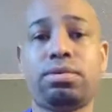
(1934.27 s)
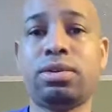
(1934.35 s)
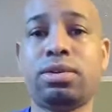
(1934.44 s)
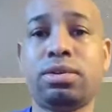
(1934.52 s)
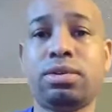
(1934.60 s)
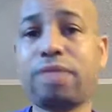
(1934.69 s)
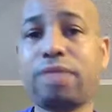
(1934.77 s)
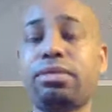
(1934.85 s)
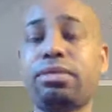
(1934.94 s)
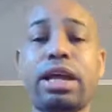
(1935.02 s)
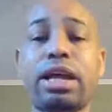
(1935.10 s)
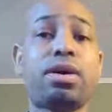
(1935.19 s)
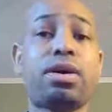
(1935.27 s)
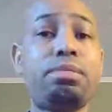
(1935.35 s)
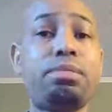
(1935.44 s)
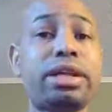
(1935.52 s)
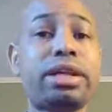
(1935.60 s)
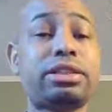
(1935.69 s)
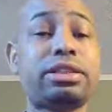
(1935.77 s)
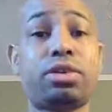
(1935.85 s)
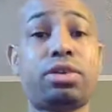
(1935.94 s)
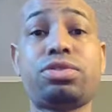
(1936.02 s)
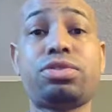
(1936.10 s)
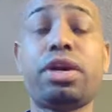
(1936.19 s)
We have a homie that's in
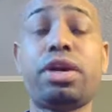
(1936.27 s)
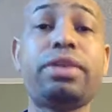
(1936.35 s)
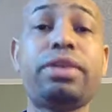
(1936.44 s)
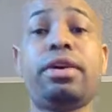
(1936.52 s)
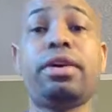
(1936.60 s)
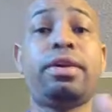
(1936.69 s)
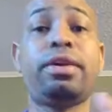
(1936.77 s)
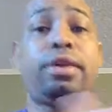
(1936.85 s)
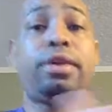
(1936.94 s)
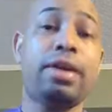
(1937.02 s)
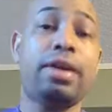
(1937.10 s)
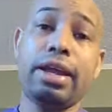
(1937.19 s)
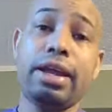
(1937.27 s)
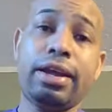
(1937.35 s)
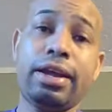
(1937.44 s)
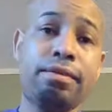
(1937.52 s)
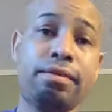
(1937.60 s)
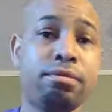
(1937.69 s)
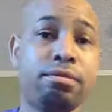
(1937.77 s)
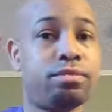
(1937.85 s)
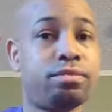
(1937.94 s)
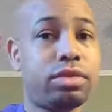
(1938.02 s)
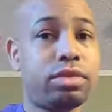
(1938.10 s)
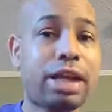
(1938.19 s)
Australia, and
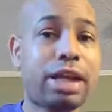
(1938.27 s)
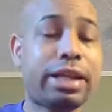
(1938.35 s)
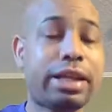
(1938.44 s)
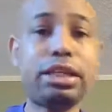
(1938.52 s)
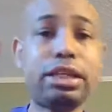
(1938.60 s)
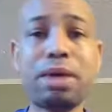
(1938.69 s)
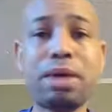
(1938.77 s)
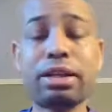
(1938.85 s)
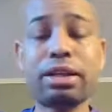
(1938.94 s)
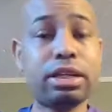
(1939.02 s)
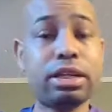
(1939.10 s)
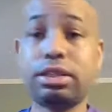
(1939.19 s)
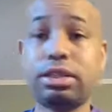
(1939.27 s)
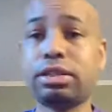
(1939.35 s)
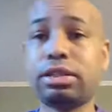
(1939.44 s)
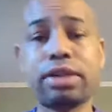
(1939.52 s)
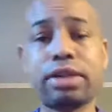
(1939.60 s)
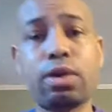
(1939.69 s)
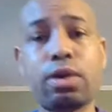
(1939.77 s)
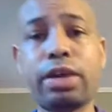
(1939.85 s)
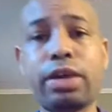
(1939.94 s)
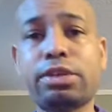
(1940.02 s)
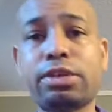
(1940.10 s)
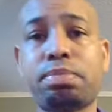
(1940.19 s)
I guess he bought this sit there like, oh, he
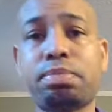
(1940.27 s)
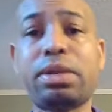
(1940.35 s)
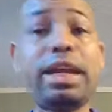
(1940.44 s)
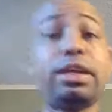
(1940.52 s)
was playing it,